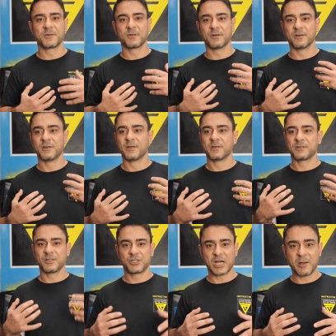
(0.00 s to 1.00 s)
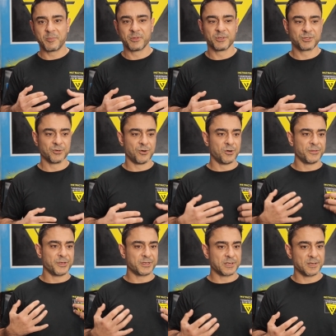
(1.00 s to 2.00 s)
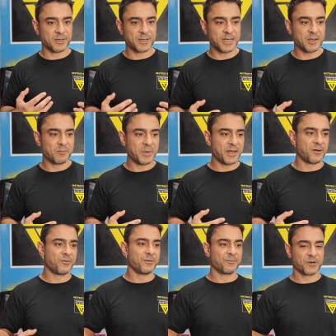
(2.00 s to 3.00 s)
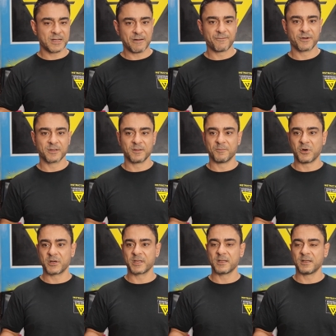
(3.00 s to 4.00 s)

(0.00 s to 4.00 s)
to sharpen the saw and you're getting better and recovering the body.